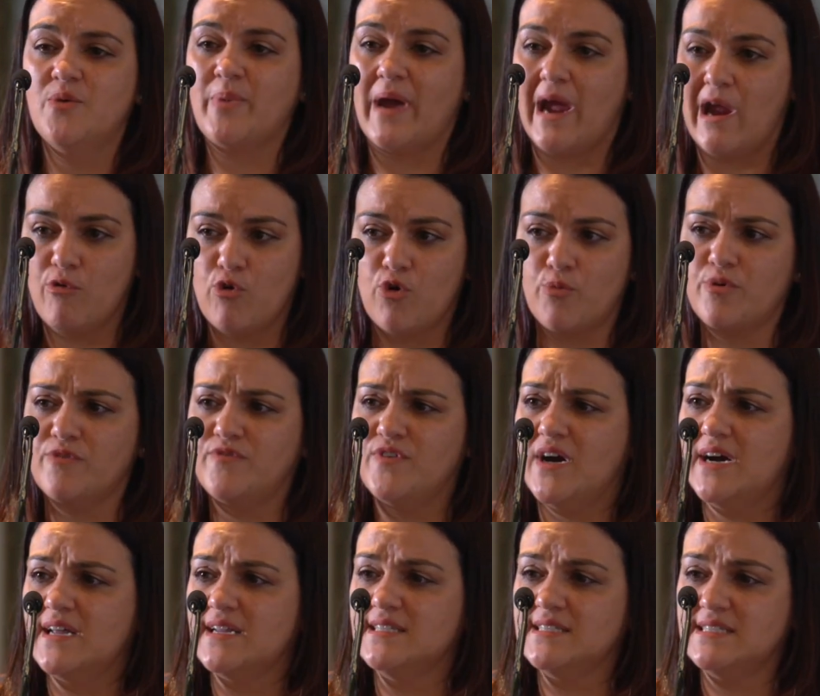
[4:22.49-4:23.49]
payroll
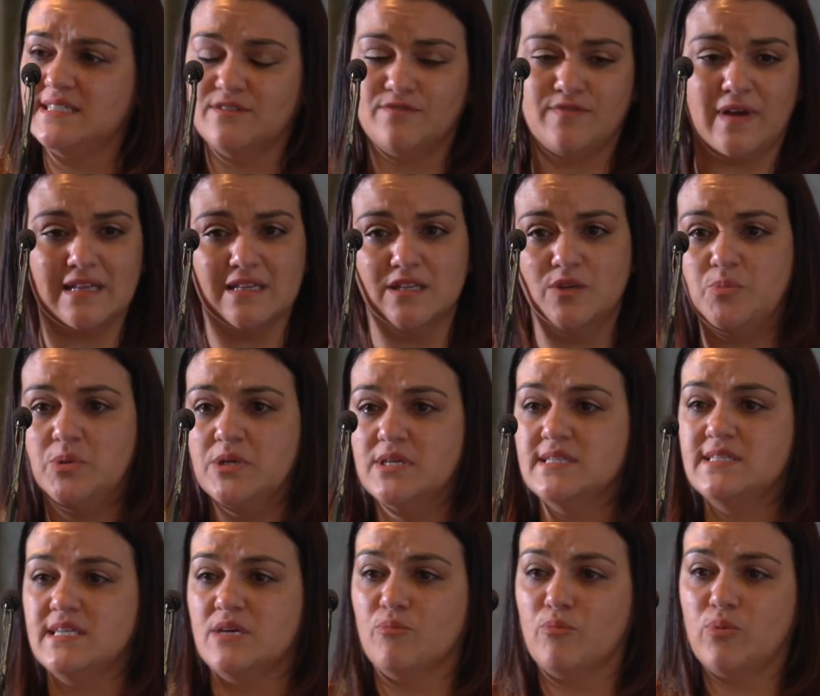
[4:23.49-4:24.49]
providers,
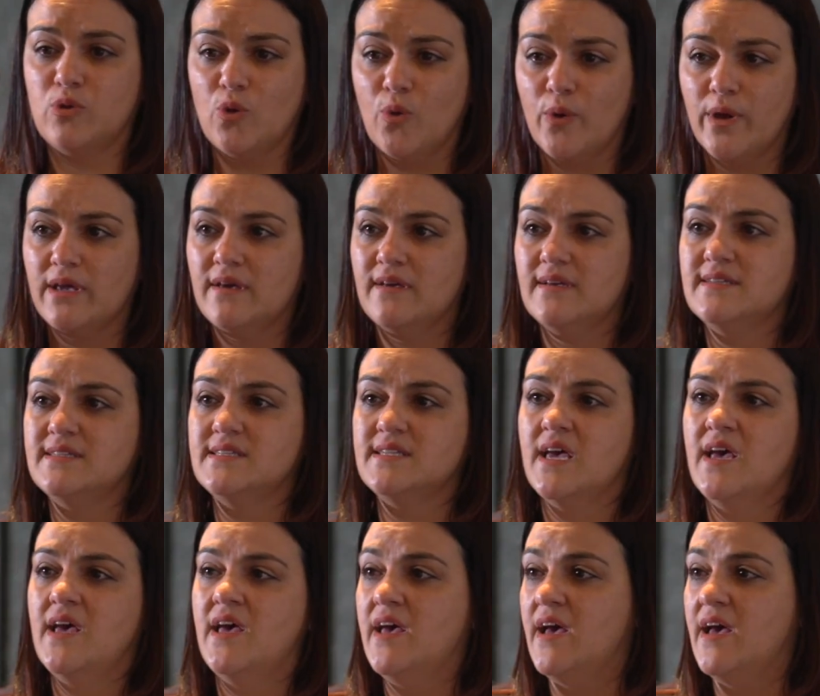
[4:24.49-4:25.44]
developers, employers,